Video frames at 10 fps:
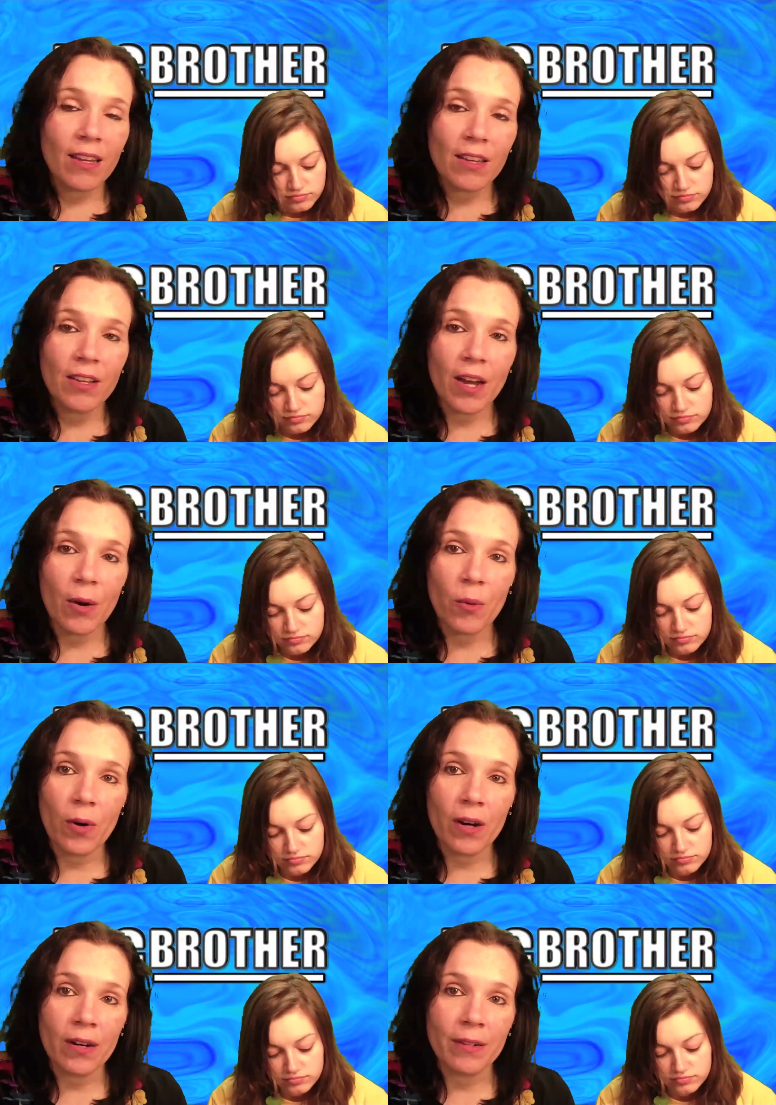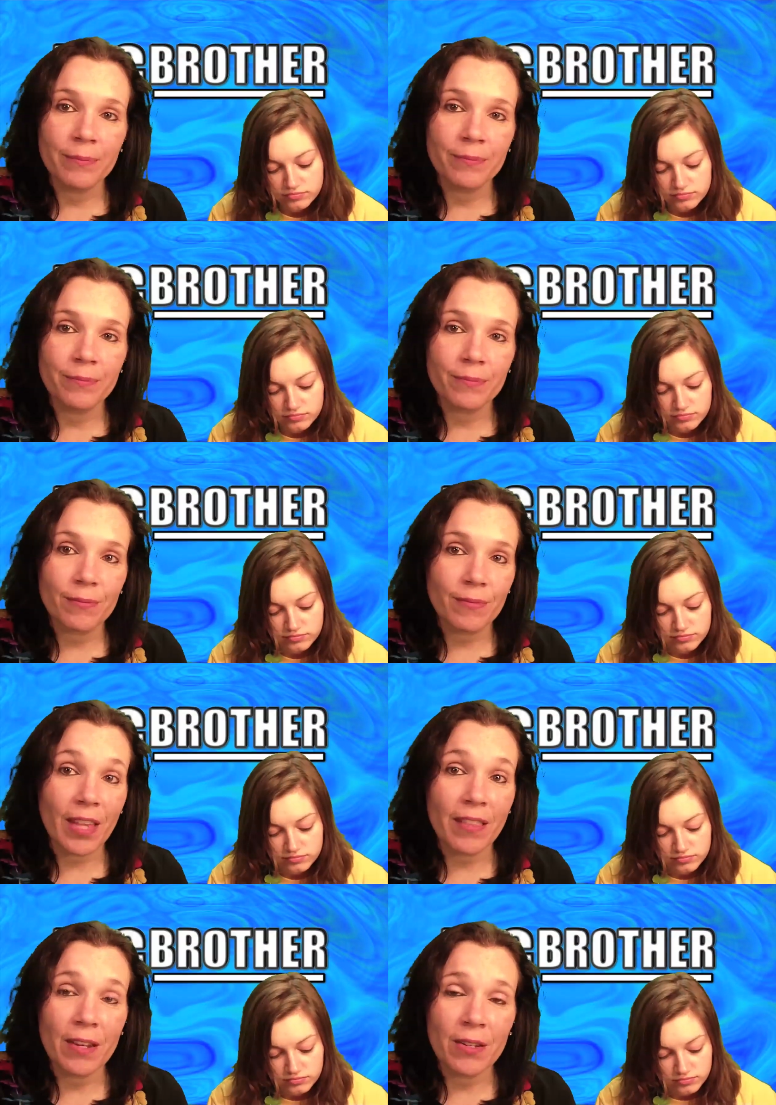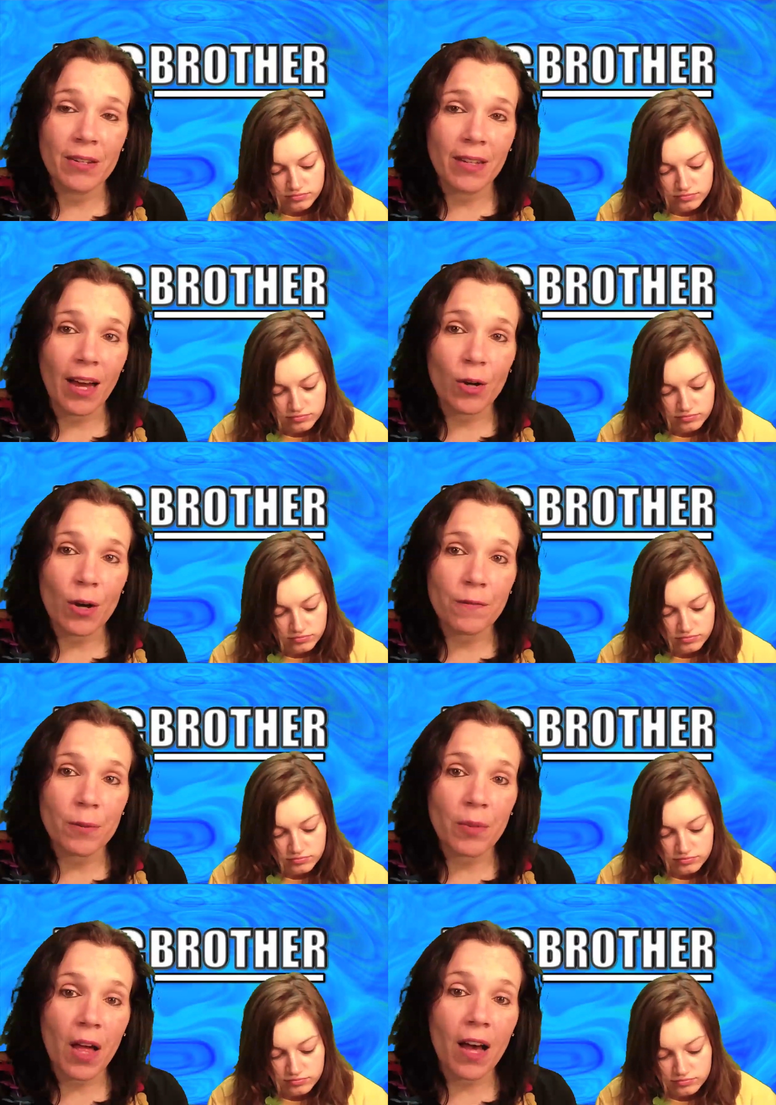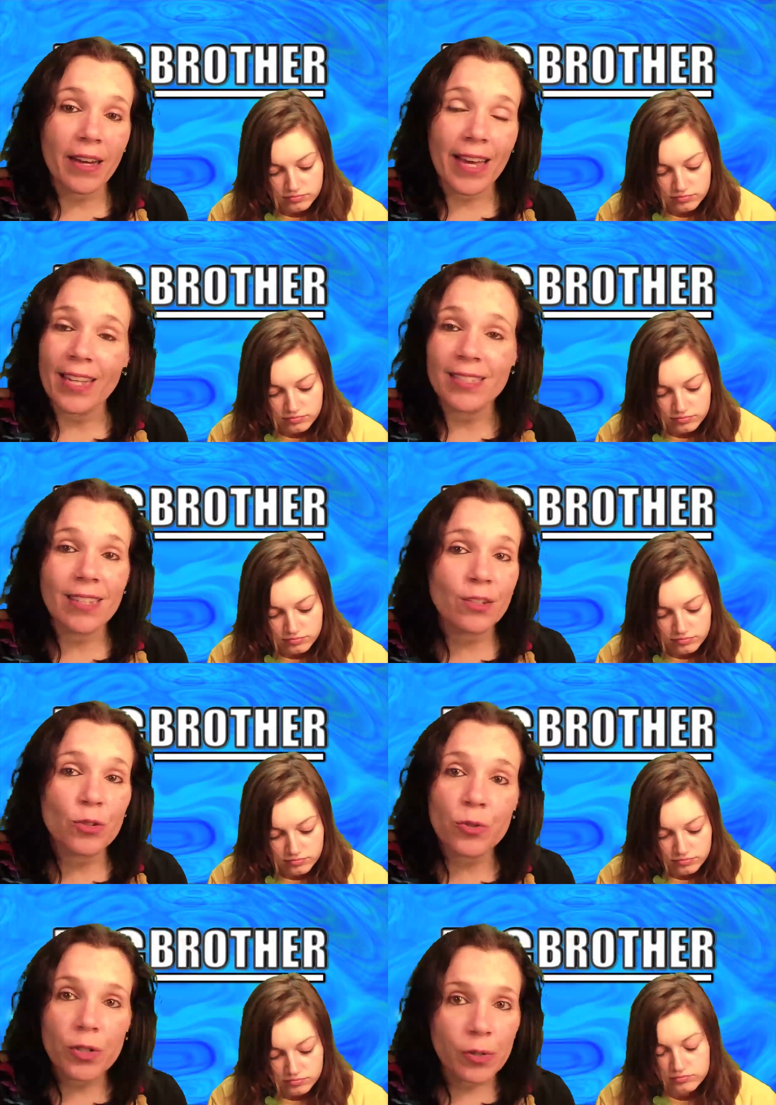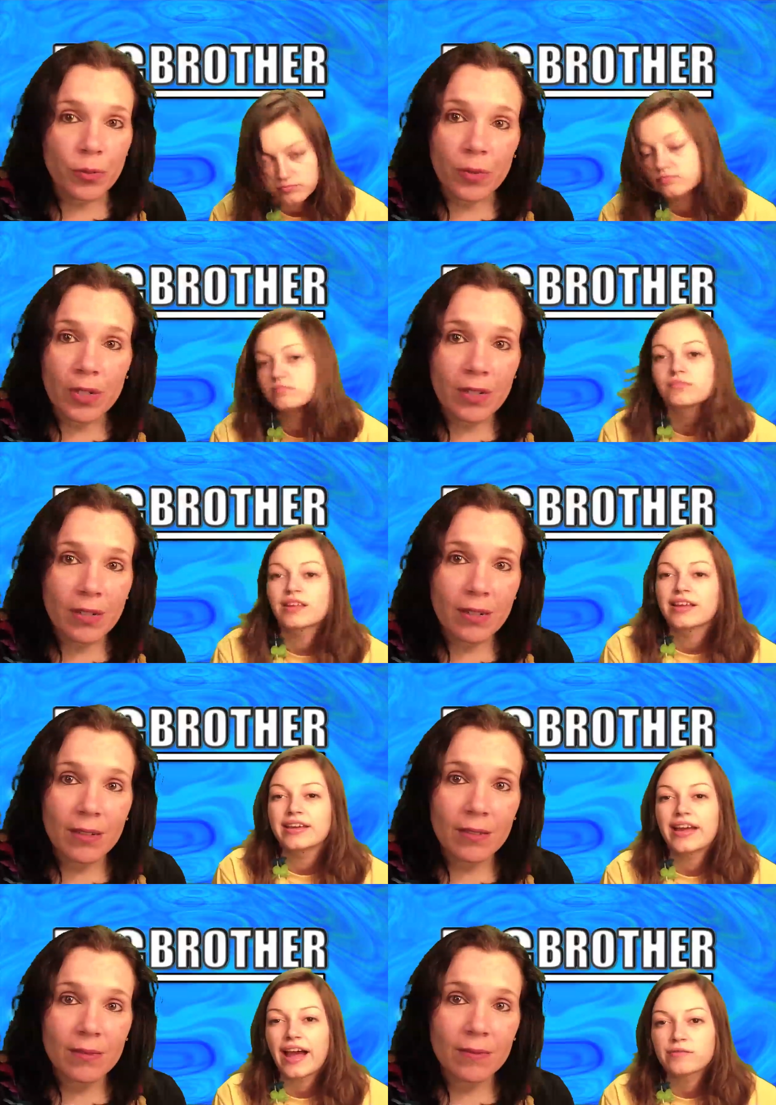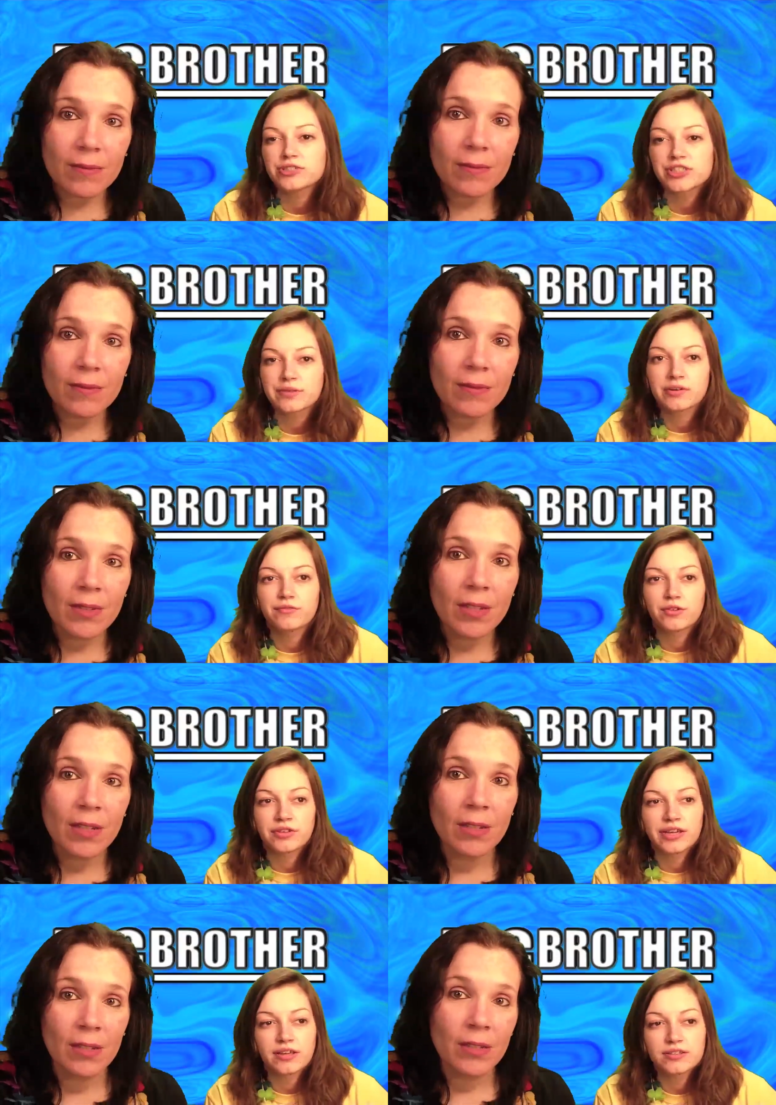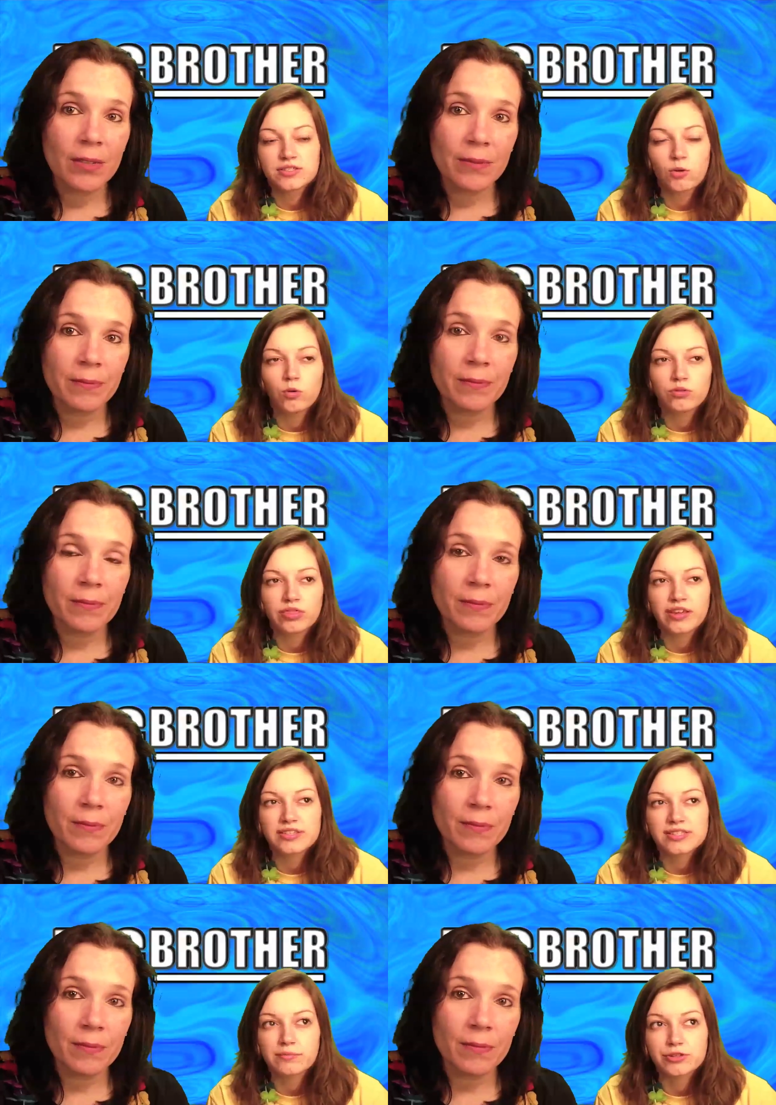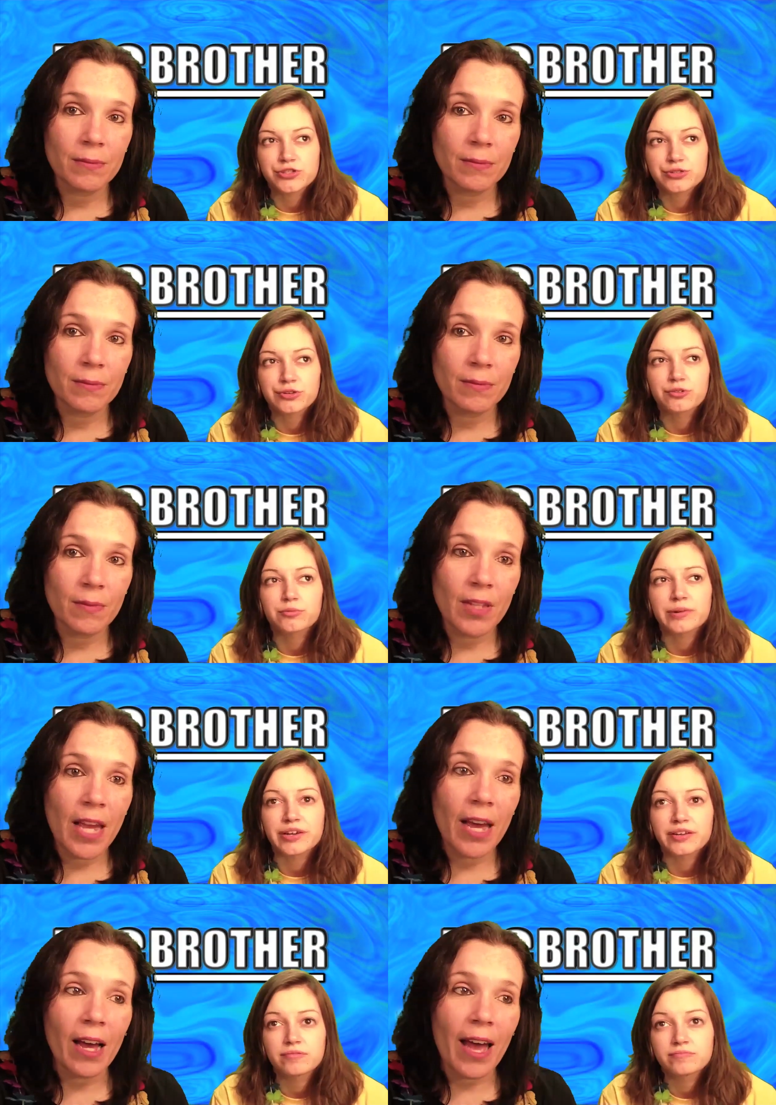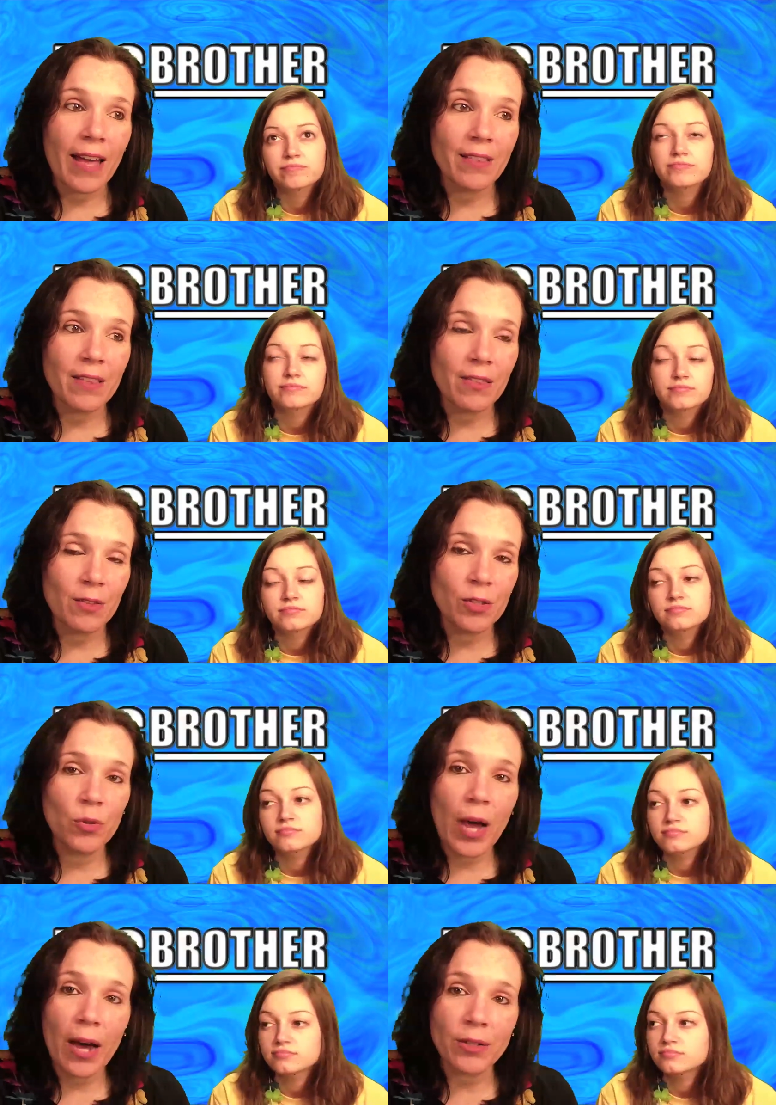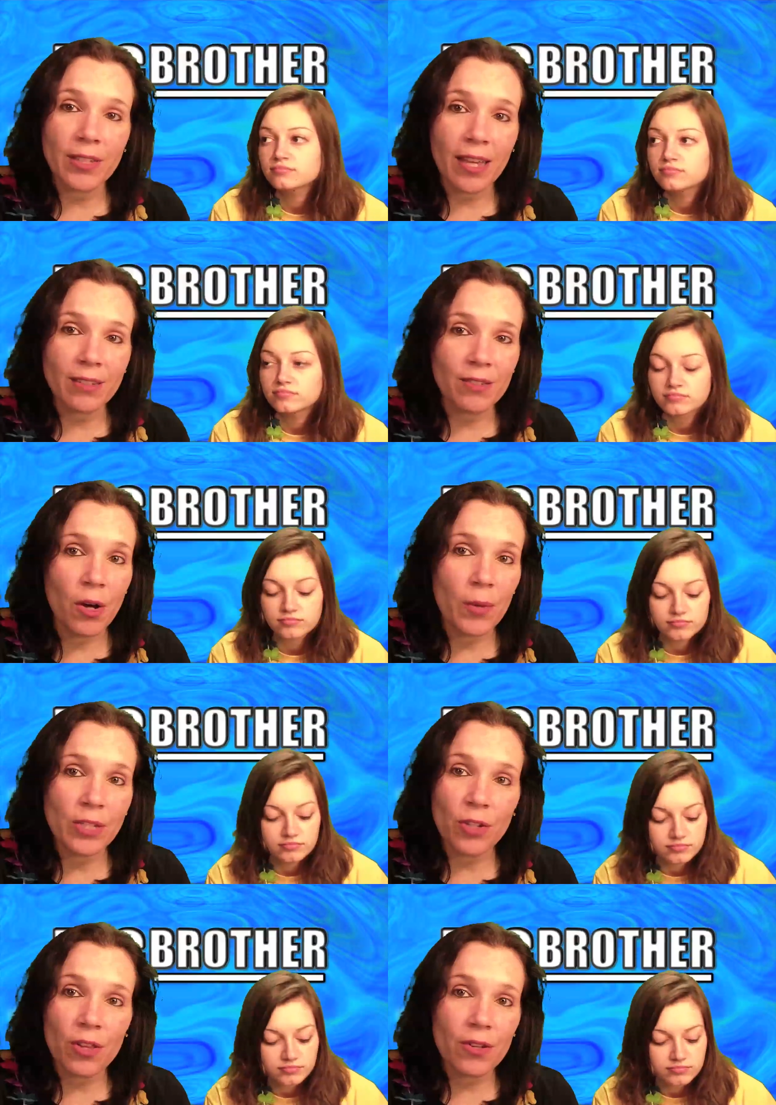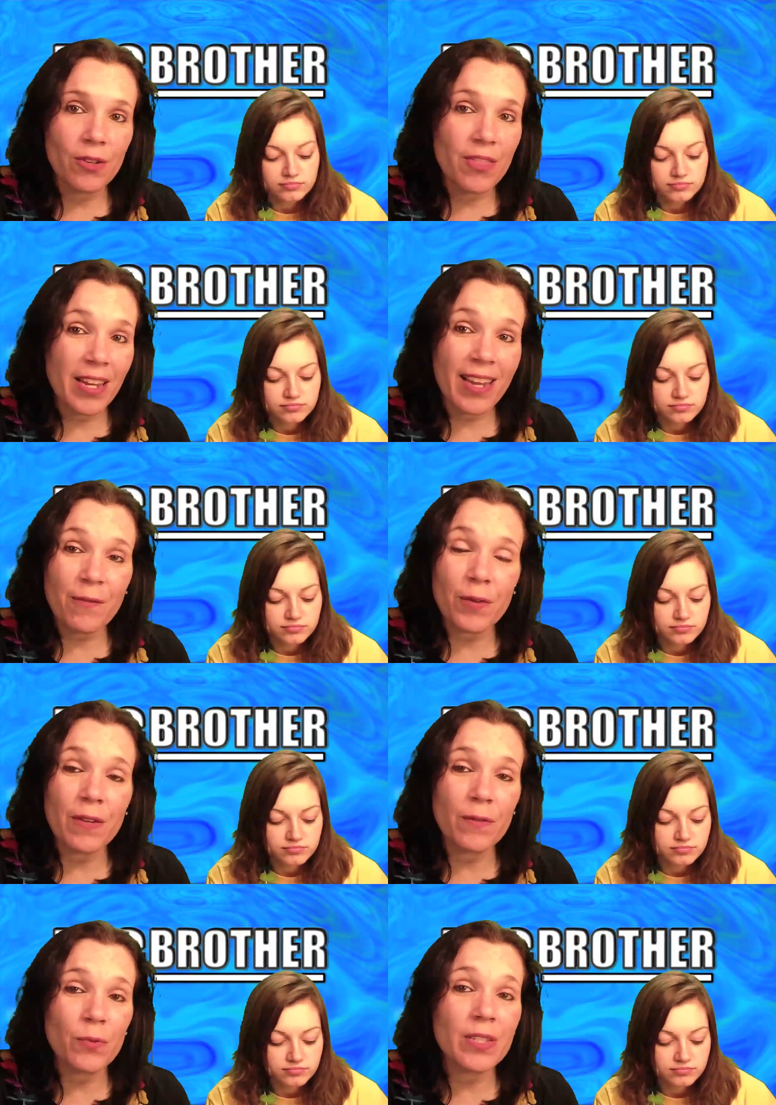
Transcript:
Speaker 1: you know, that they got off the block, it's not true. Yeah, I wish
Speaker 2: they would have only told things that were true.
Speaker 1: But yeah, and two house guests know each other. They never even